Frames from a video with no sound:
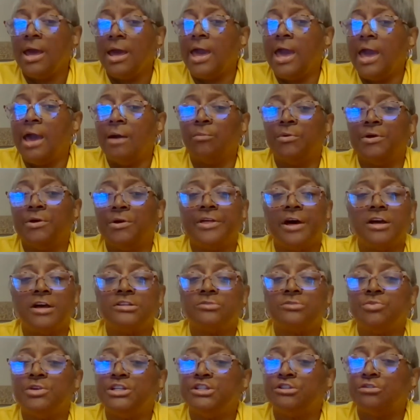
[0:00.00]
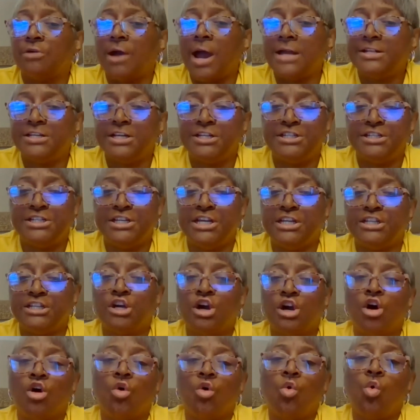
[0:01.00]
And with us, we tried to teach
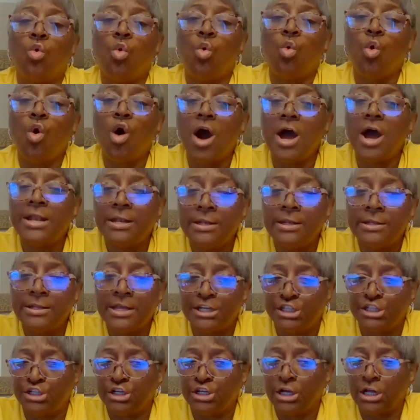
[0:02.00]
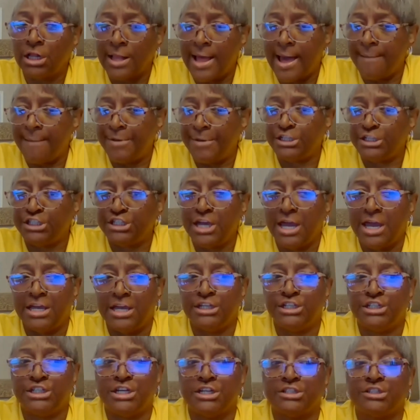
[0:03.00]
what the climate
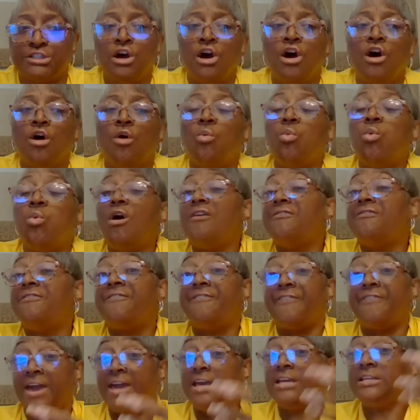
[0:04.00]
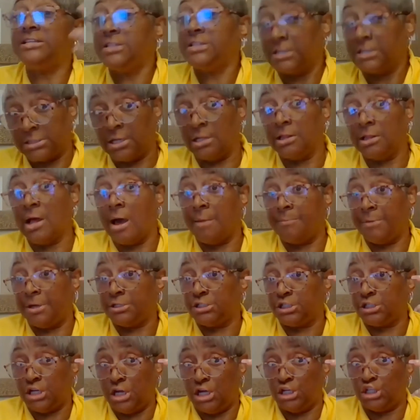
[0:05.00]
change is. What faces climate
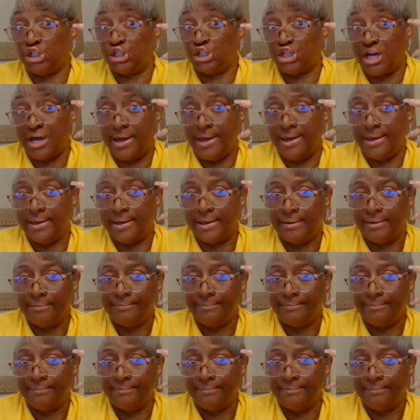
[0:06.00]
change take?